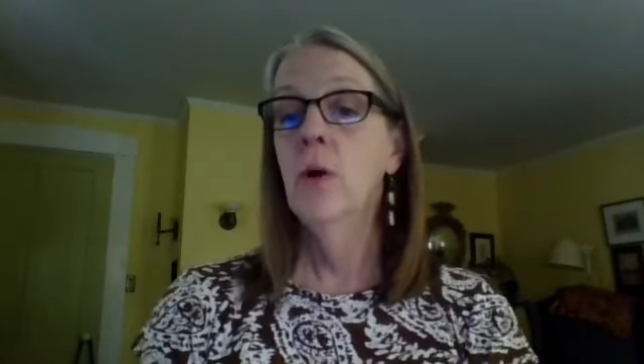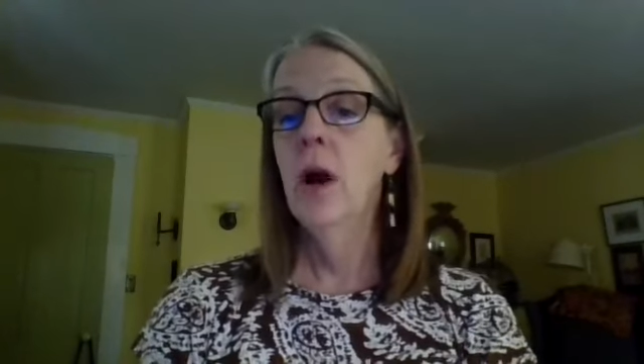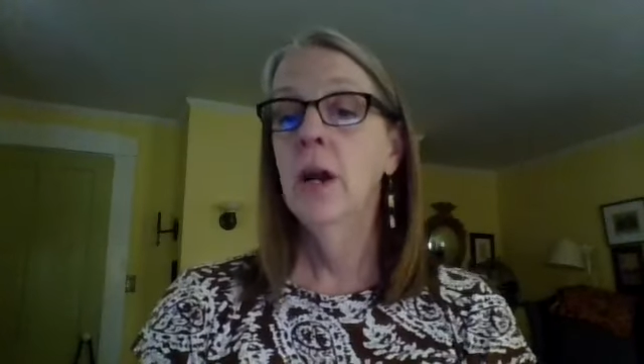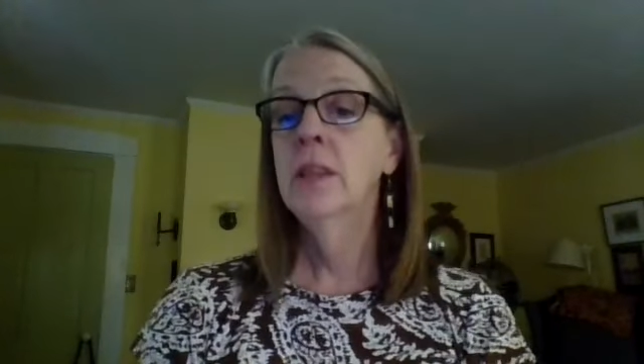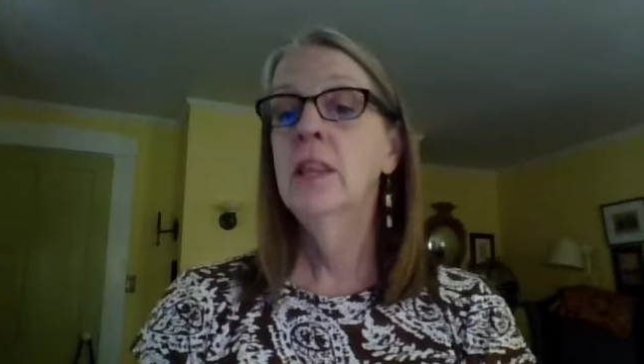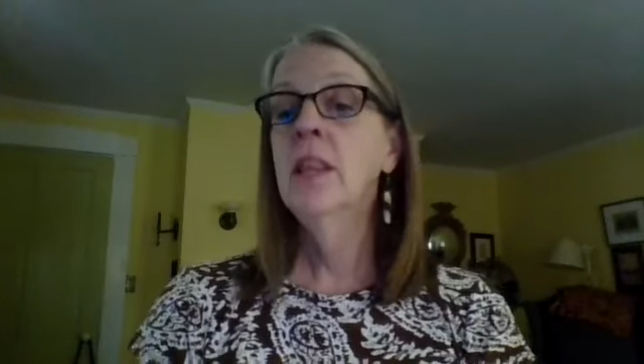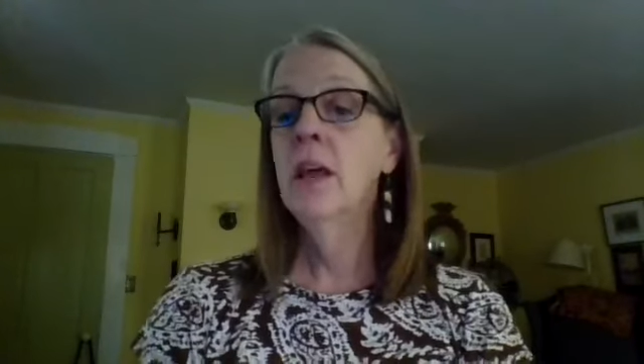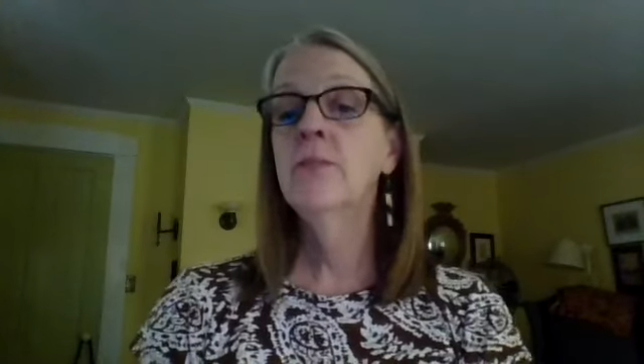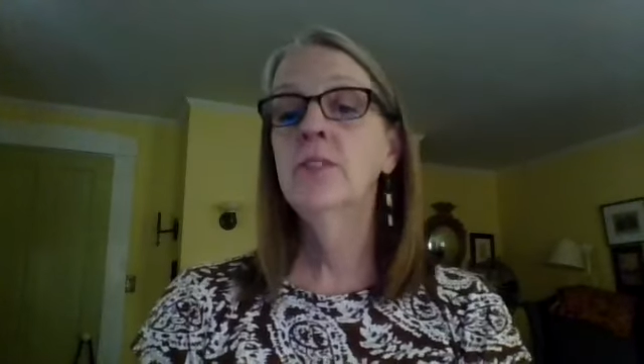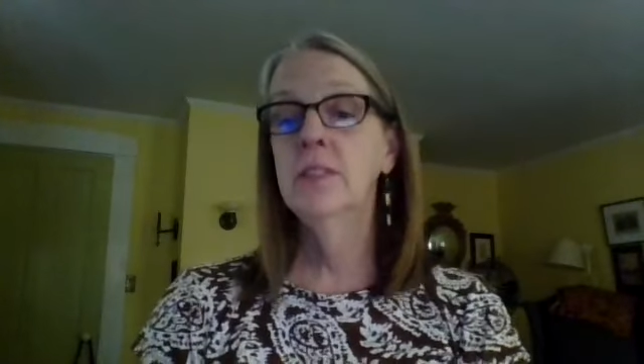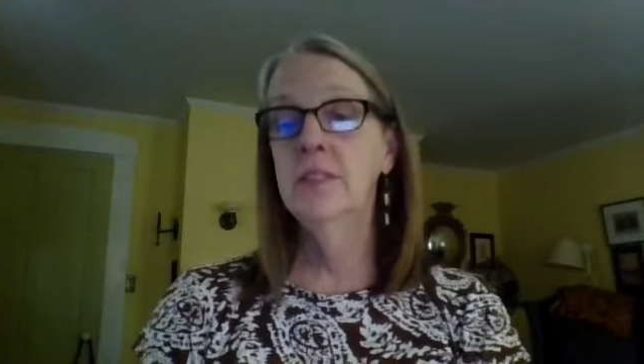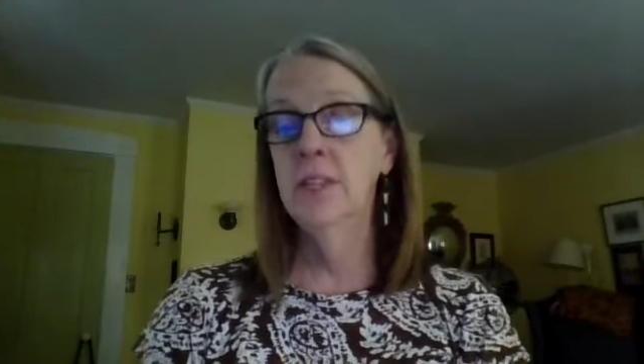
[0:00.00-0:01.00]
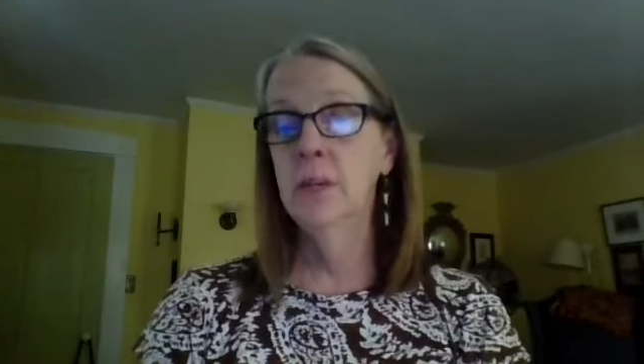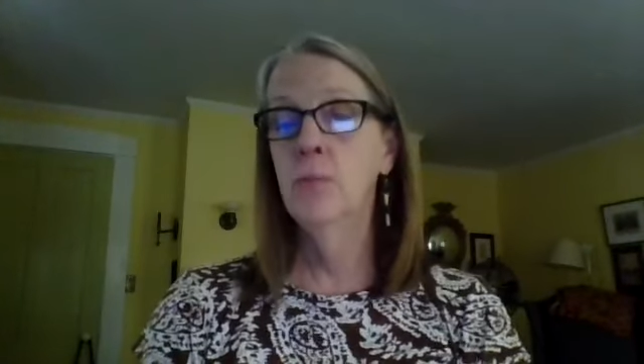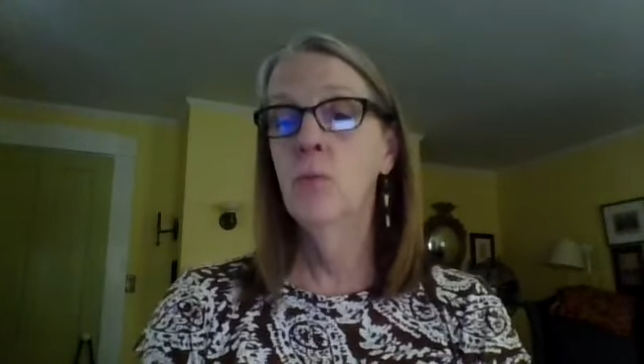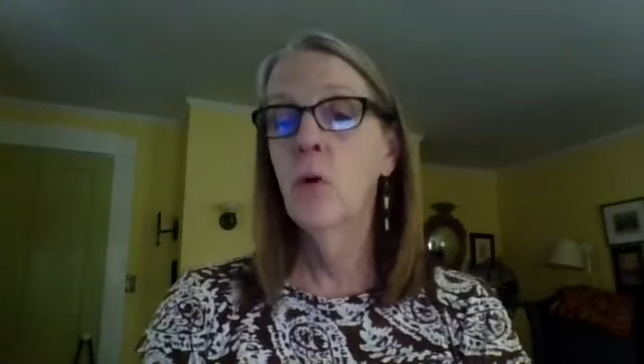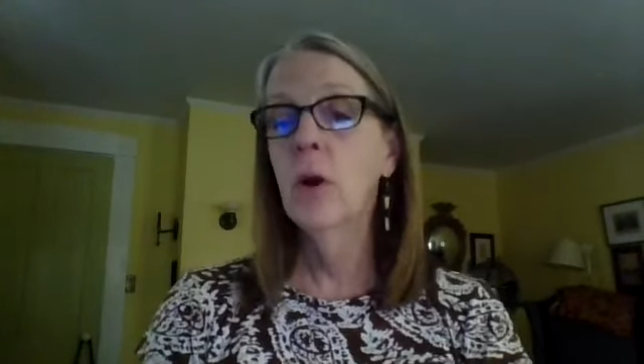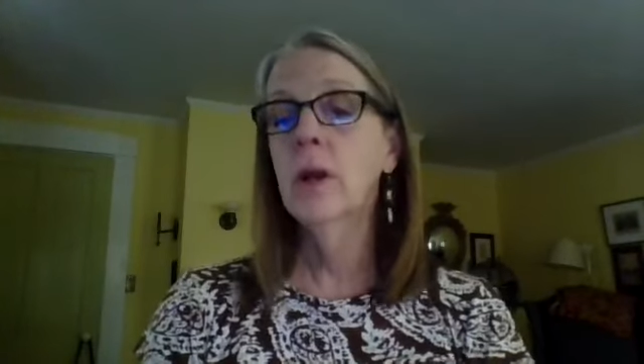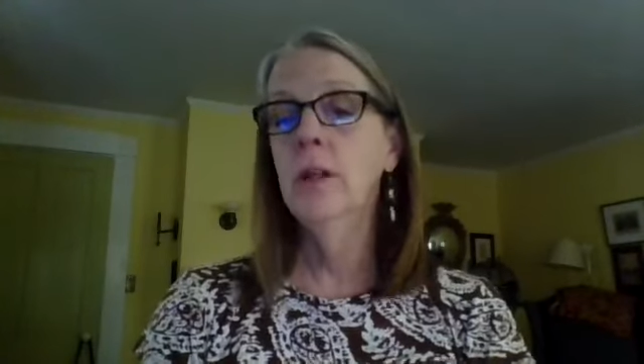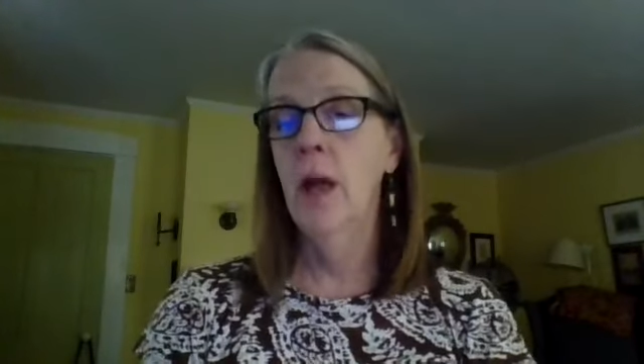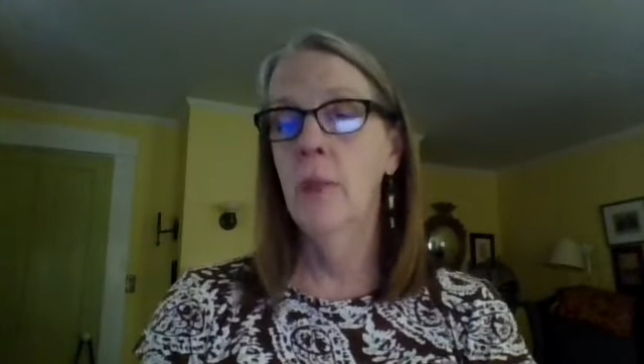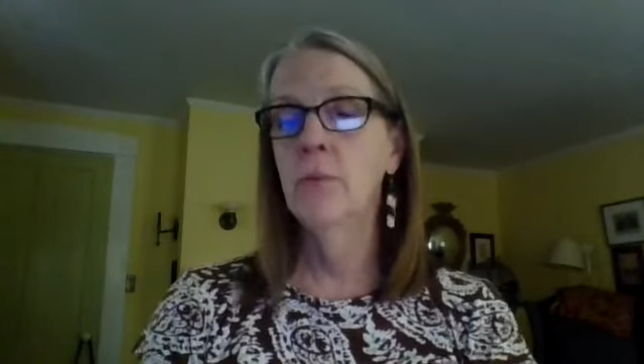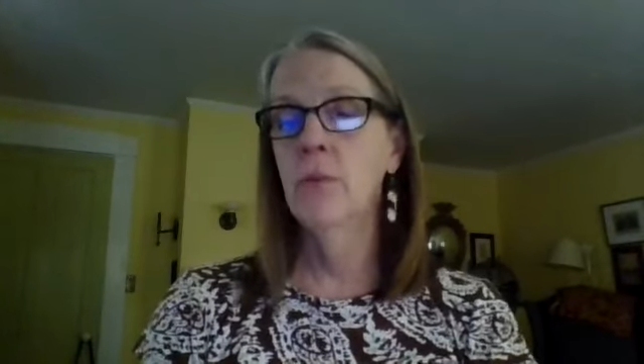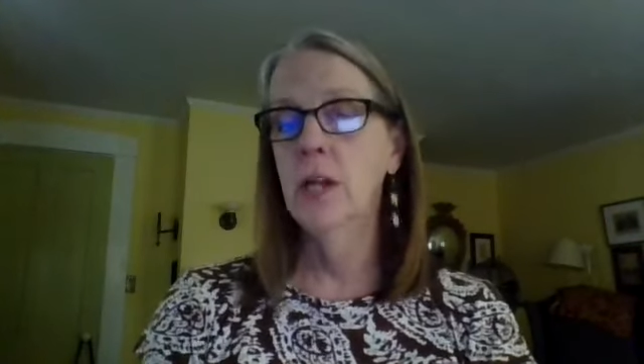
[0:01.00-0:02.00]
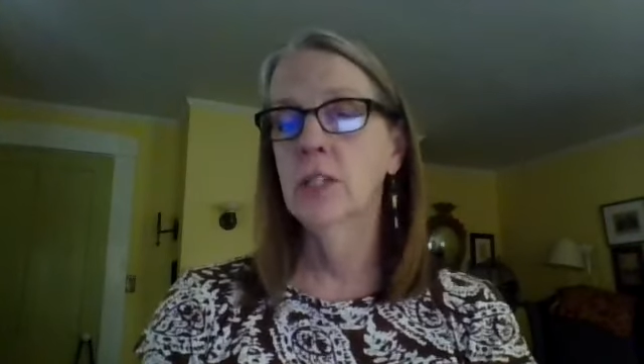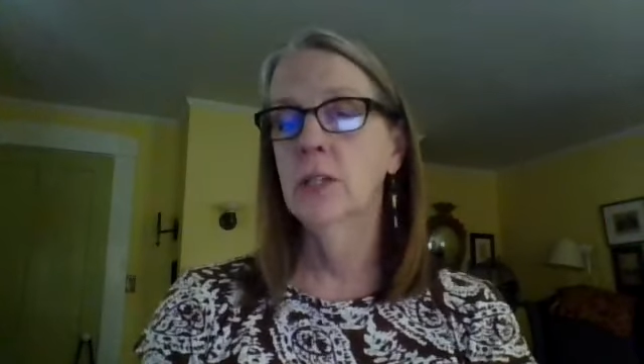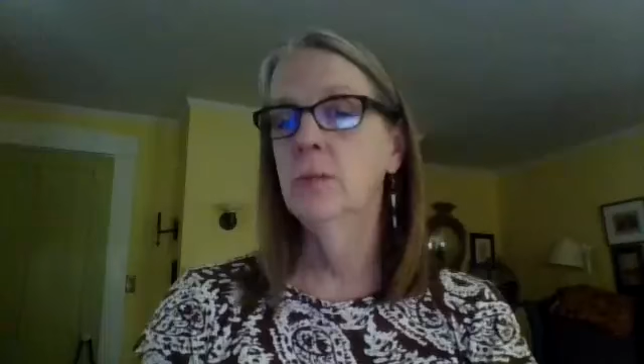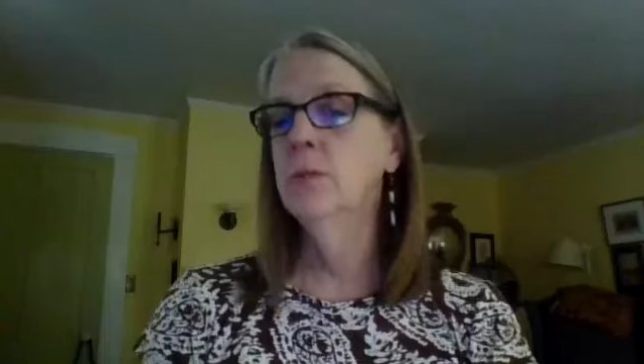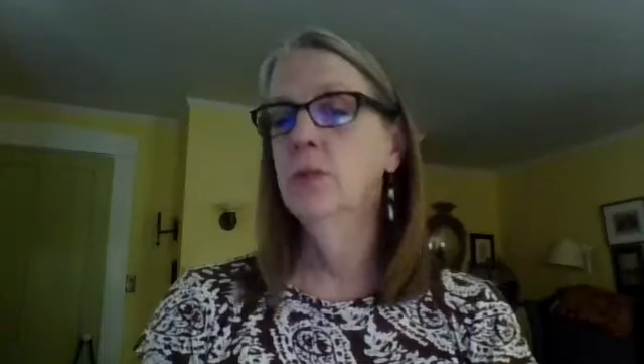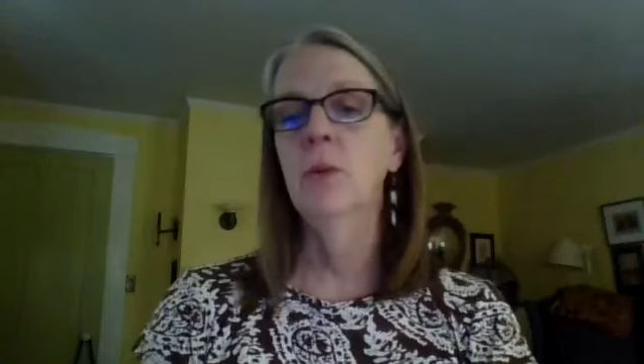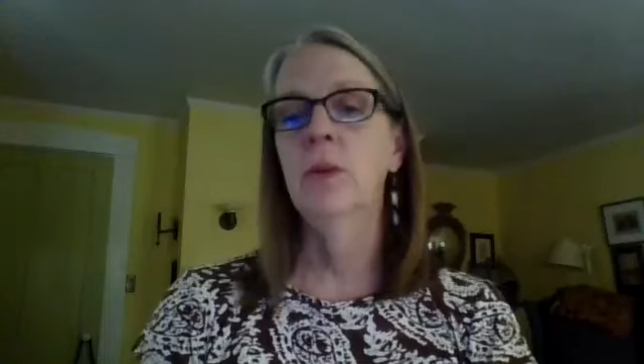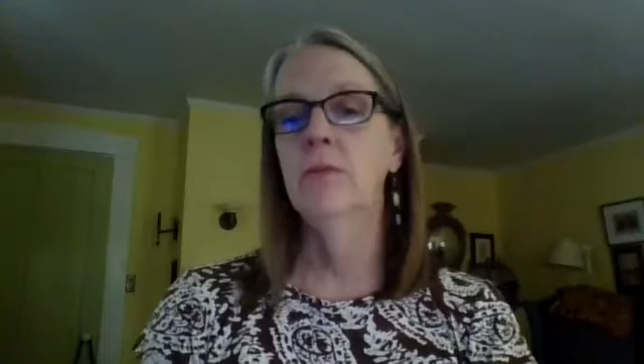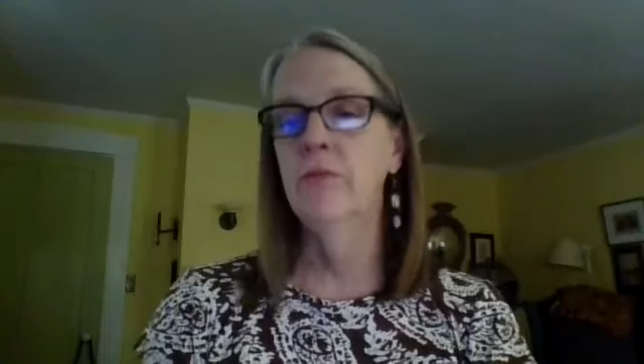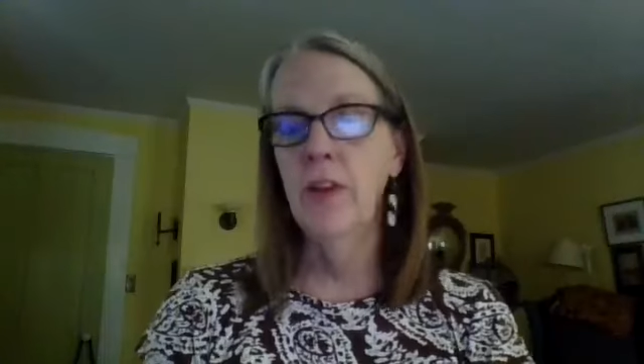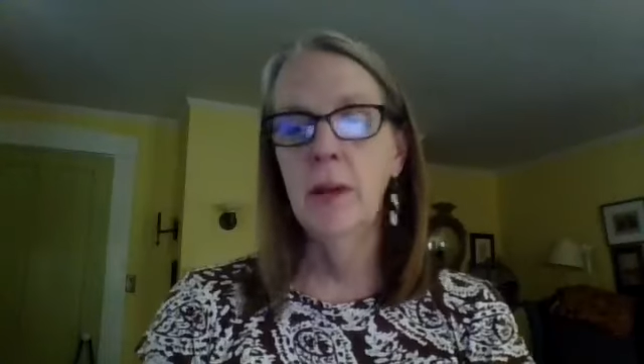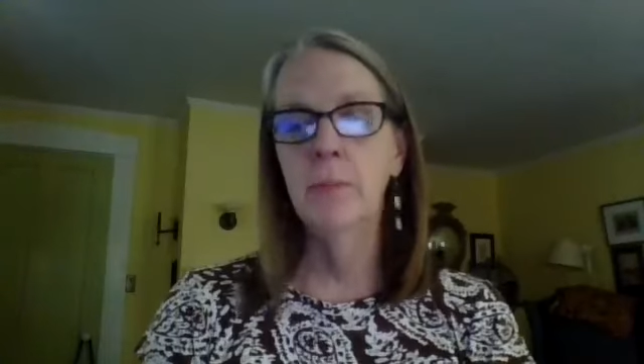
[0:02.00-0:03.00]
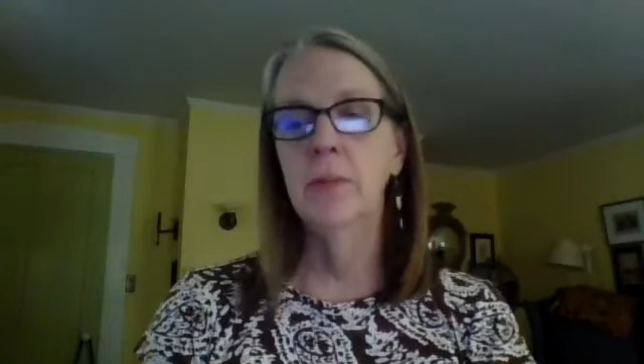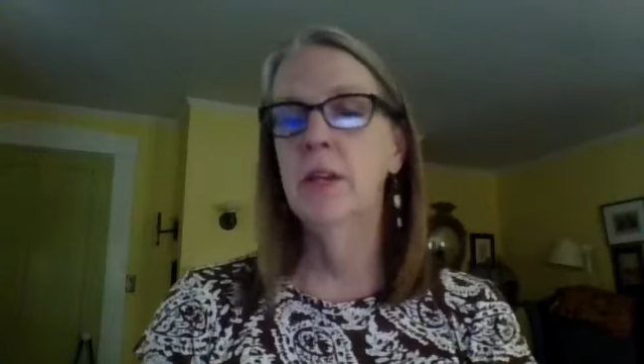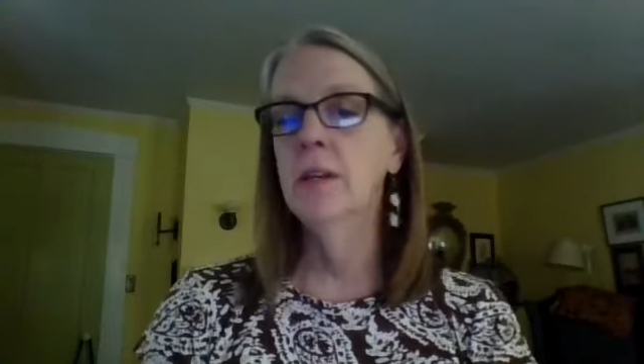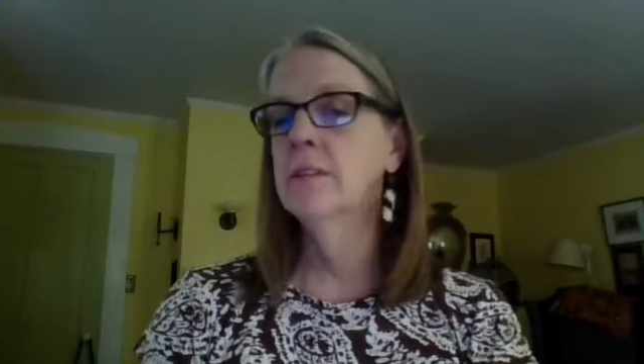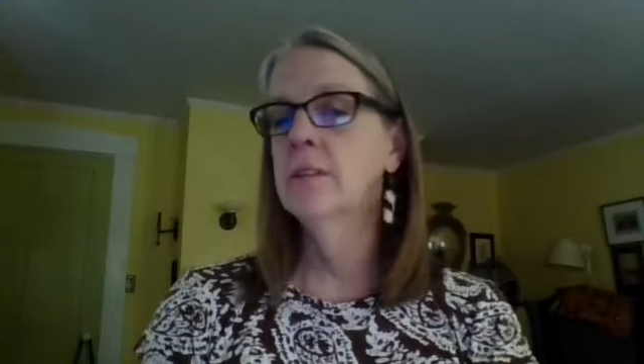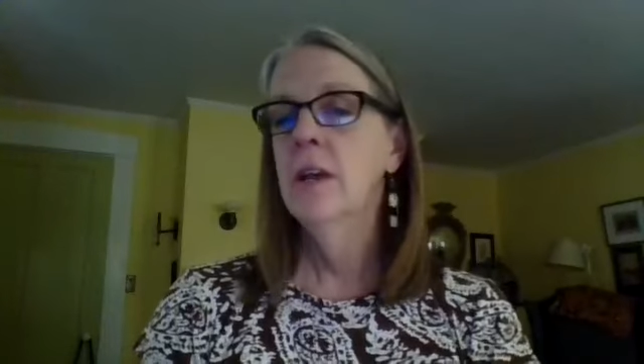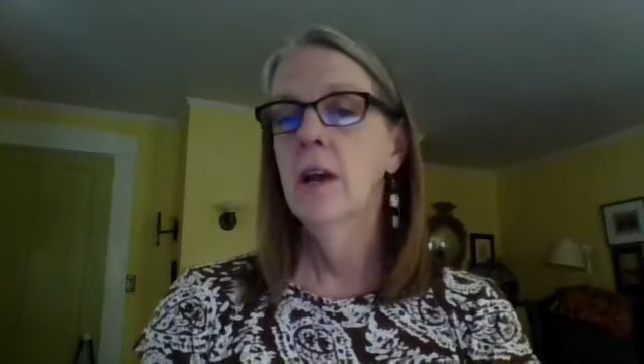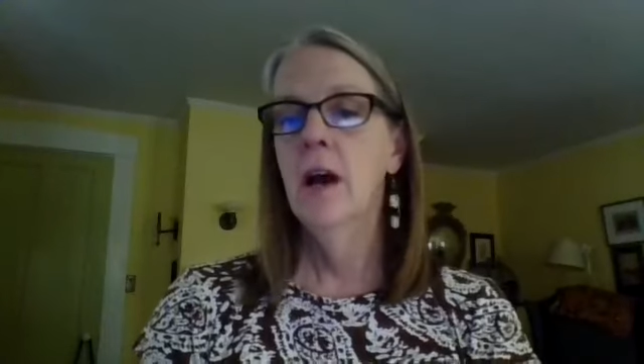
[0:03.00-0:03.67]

I'd love to see more collaboration between families,